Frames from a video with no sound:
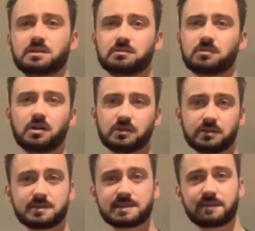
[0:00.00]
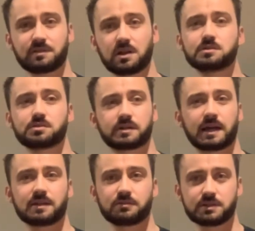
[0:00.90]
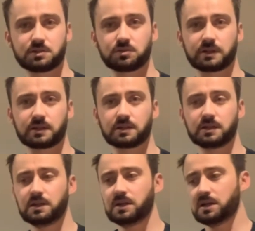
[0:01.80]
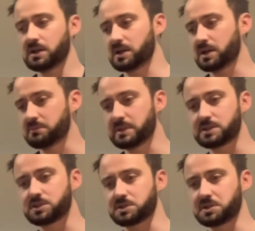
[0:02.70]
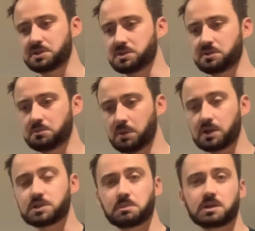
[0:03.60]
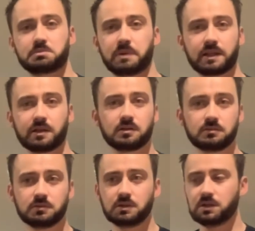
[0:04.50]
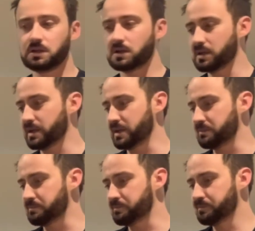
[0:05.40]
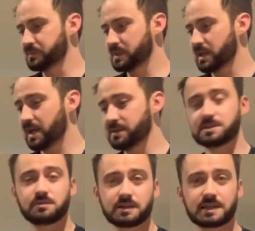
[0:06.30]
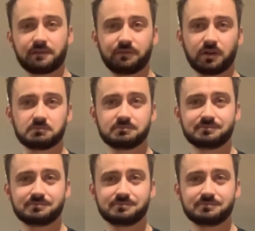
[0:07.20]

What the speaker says: rather than 700 calories a drink. It's just going to do you much better, and you still get to have fun.